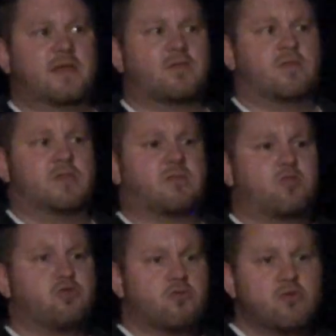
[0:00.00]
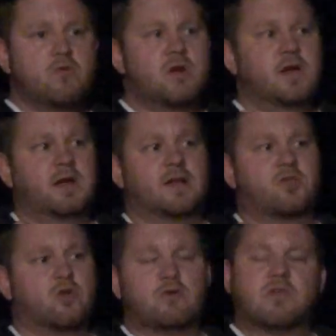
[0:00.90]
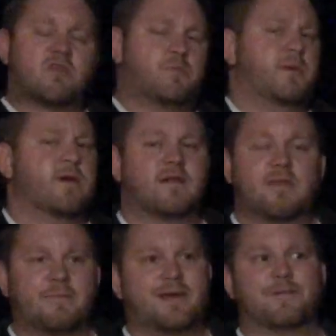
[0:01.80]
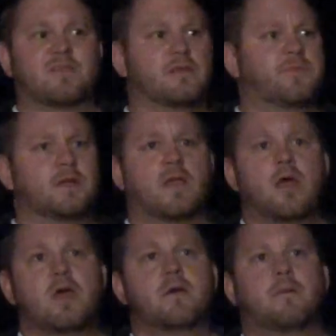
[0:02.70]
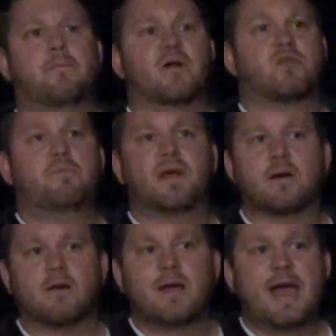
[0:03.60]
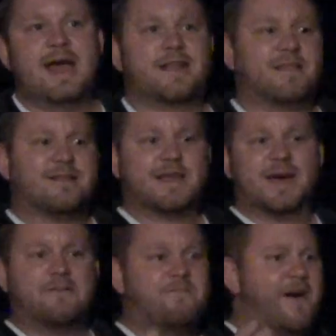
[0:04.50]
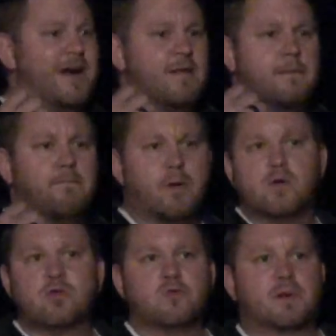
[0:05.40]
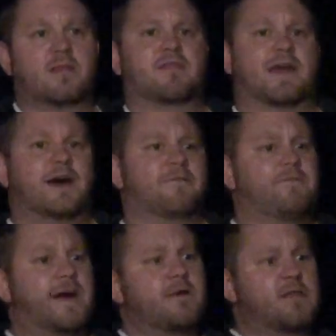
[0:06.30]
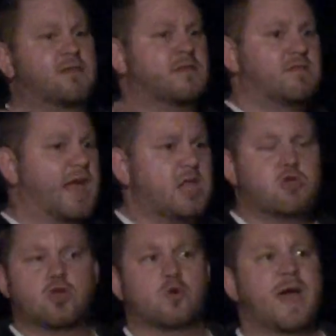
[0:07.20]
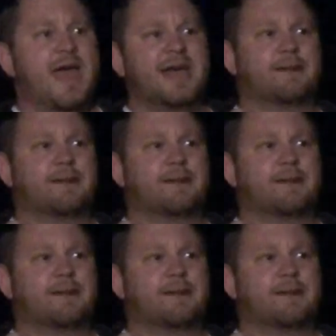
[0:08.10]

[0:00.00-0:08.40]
is this true church experience becomes something much bigger. And it's not the kind of fire that burns you, but it's the kind of fire that sustains you and